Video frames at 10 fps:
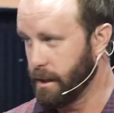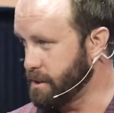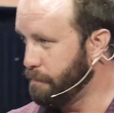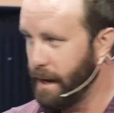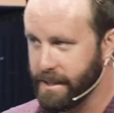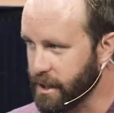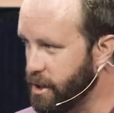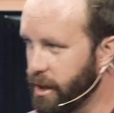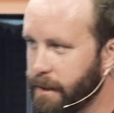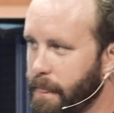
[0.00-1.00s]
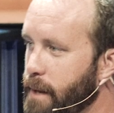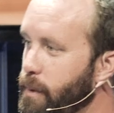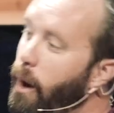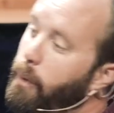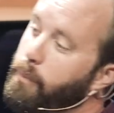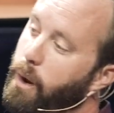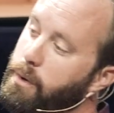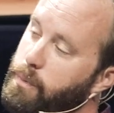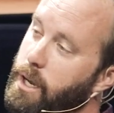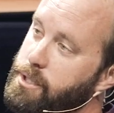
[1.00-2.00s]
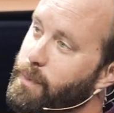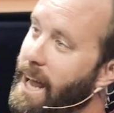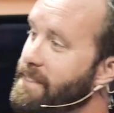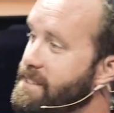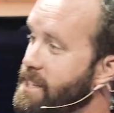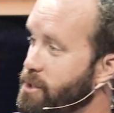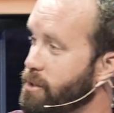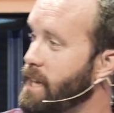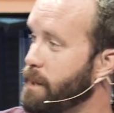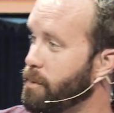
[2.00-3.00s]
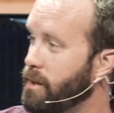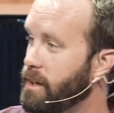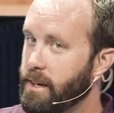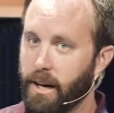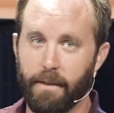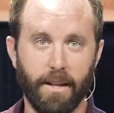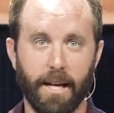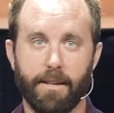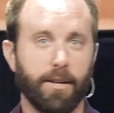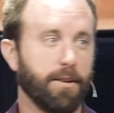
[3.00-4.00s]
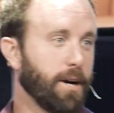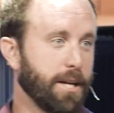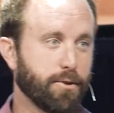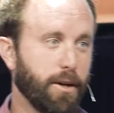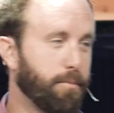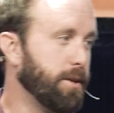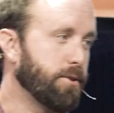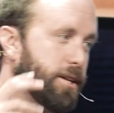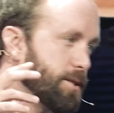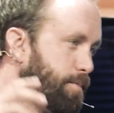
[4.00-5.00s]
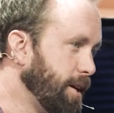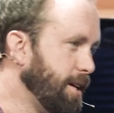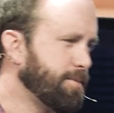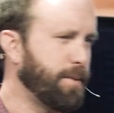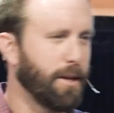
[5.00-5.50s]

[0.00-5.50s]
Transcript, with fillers: was an amazing cook, and we, all, we, all, we also would have this dessert table of like Rice Krispies,